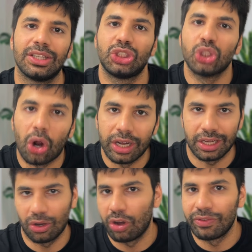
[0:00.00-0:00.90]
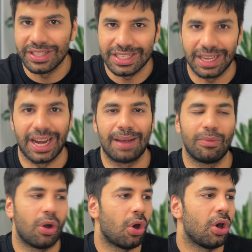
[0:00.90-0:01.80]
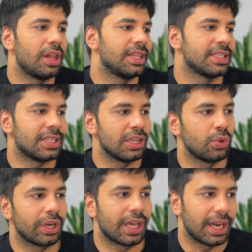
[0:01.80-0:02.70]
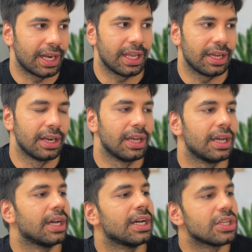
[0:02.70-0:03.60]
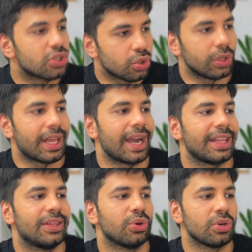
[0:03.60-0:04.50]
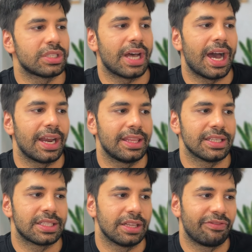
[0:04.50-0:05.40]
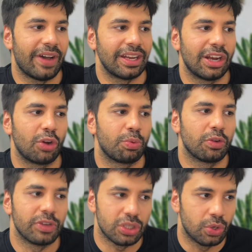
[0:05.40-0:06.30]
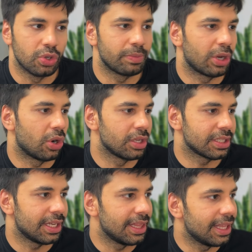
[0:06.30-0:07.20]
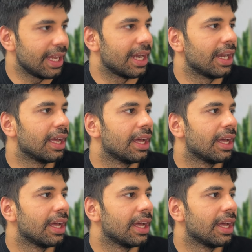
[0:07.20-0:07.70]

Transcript: shot of Instagram, all these things you can correct here, so that those are just the final output which goes, because in the end